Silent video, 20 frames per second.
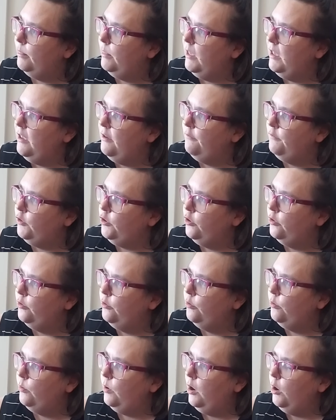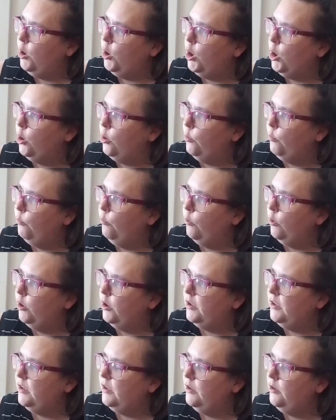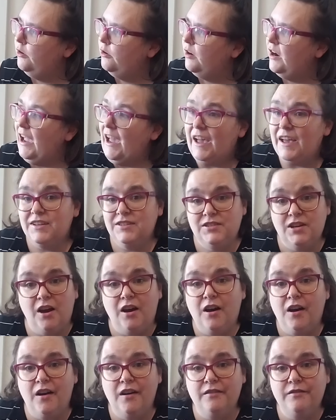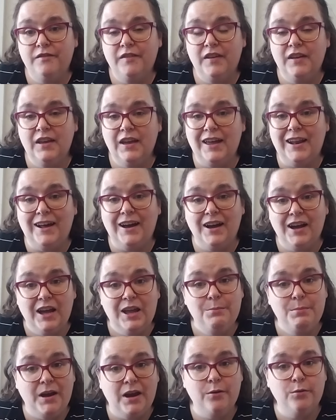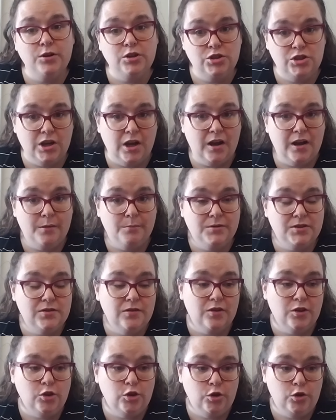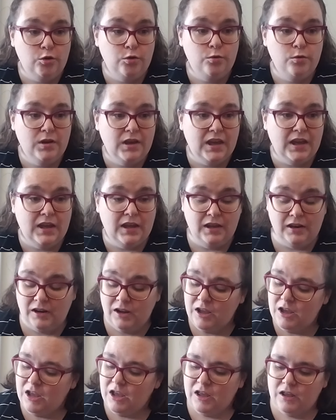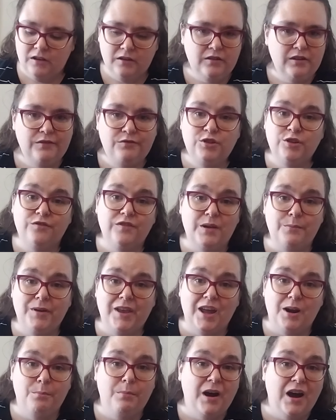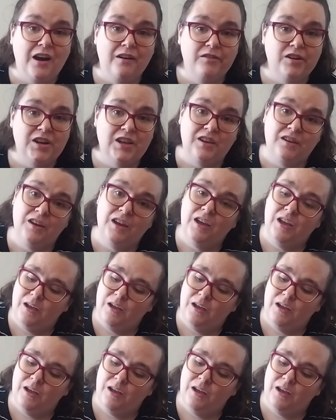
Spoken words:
If you are working your ass off at a high-powered job so that you can lift your family out of poverty,